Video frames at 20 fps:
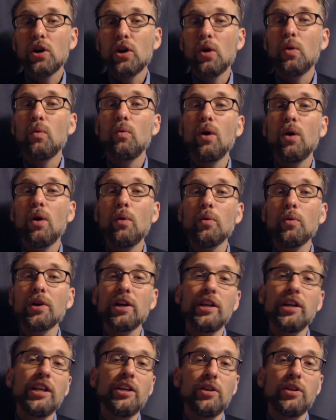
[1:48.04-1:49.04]
So what we're
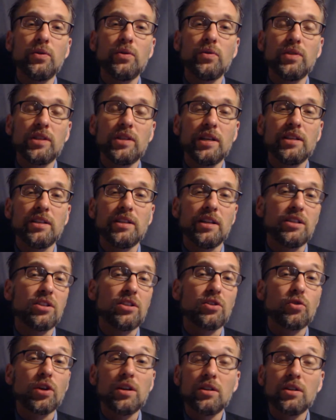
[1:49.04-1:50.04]
going to use is
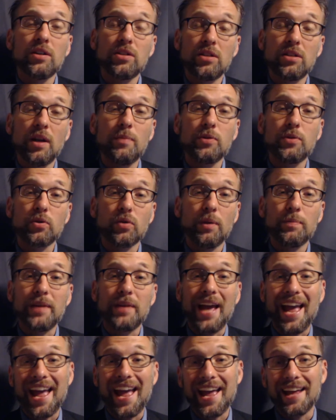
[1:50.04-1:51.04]
a
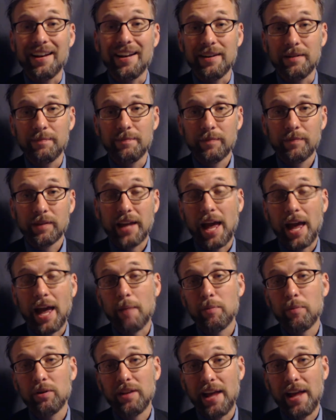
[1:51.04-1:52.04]
subscript n,
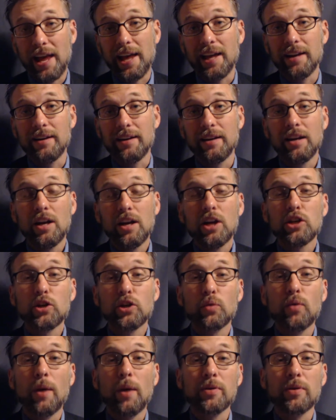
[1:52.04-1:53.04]
capital N,
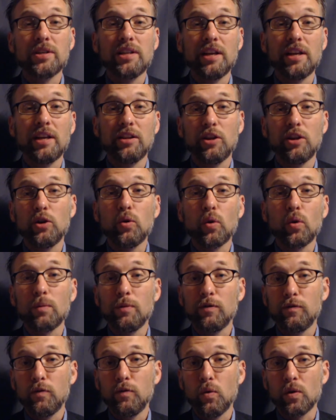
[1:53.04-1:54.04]
to represent the
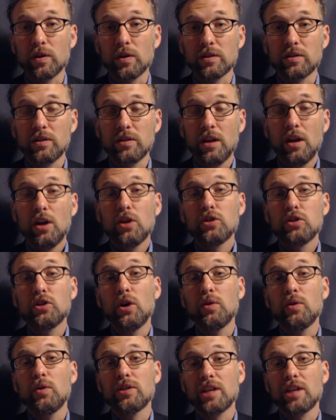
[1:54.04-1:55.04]
normal force.
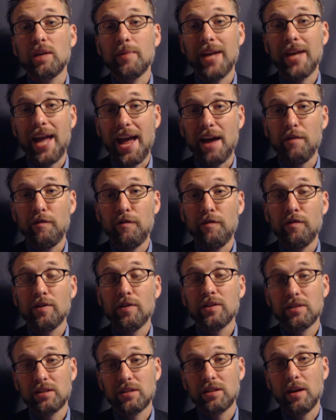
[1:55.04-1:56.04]
So it's going to be
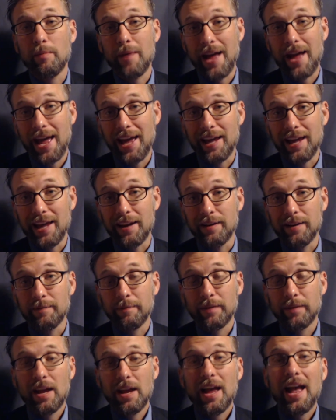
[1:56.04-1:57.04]
F sub n.
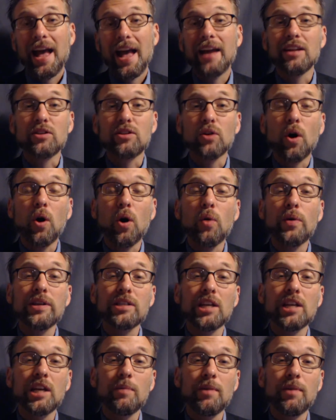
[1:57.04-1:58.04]
And it's
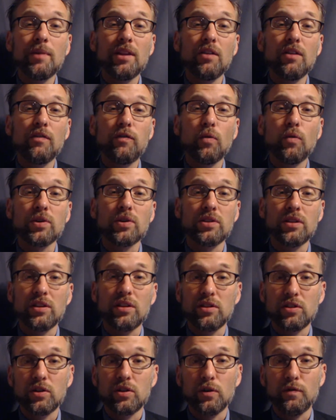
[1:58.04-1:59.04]
always going to be the force
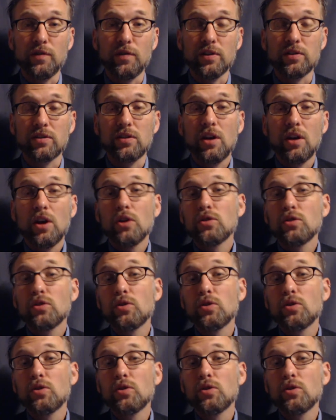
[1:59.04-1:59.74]
of the surface.